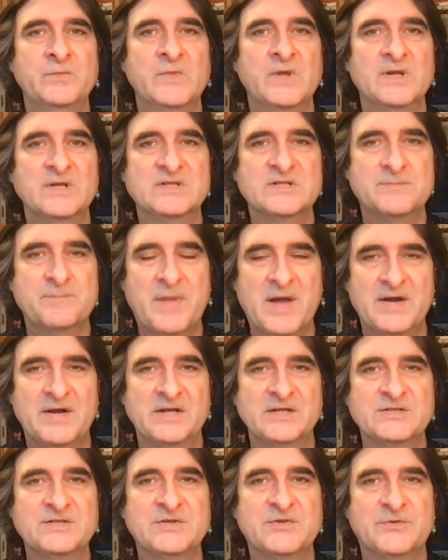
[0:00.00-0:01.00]

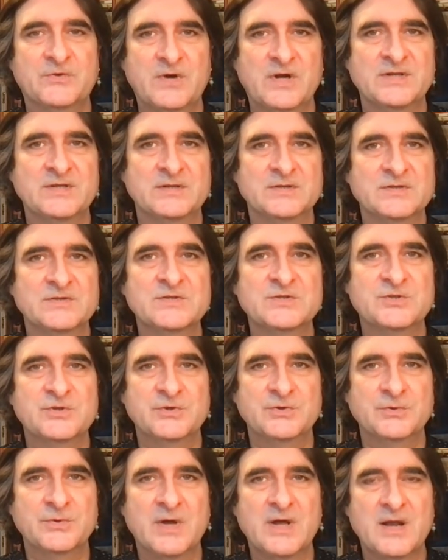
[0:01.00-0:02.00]
Spanish threatens
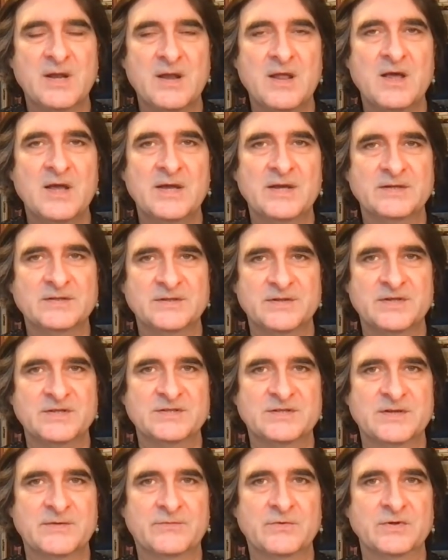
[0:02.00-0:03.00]
to elide this
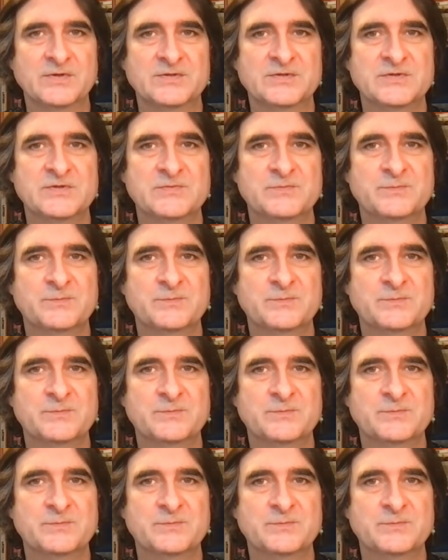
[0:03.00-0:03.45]
difference.